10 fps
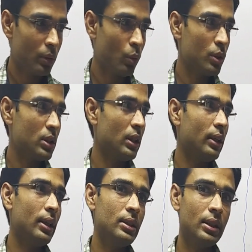Question
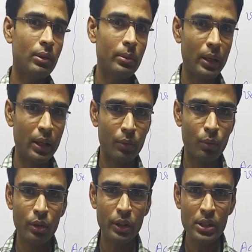arise in our mind.
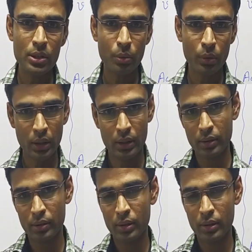What is unit?